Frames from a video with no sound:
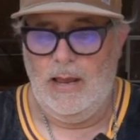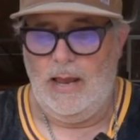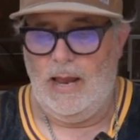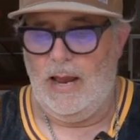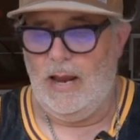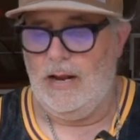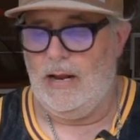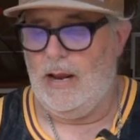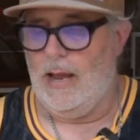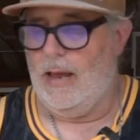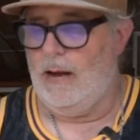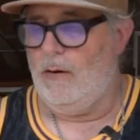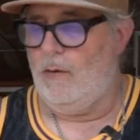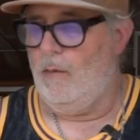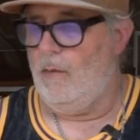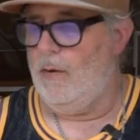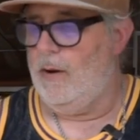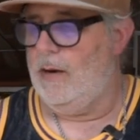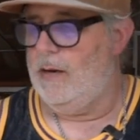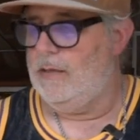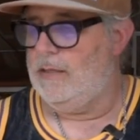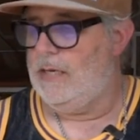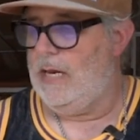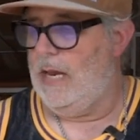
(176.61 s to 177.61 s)
I don't
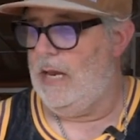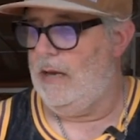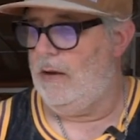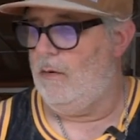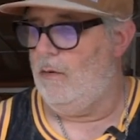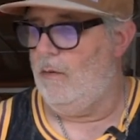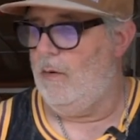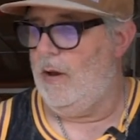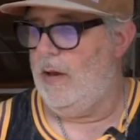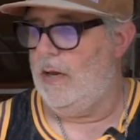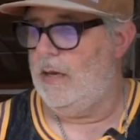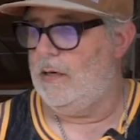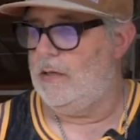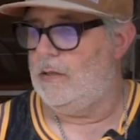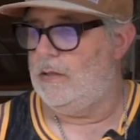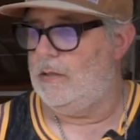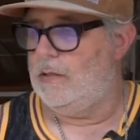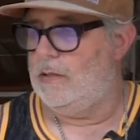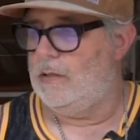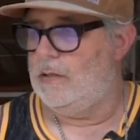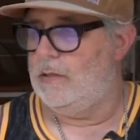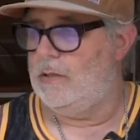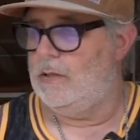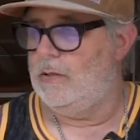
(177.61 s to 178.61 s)
want to take away
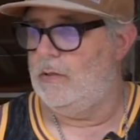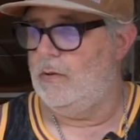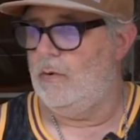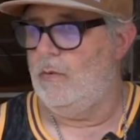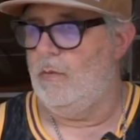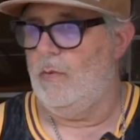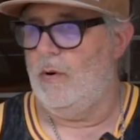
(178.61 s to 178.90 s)
too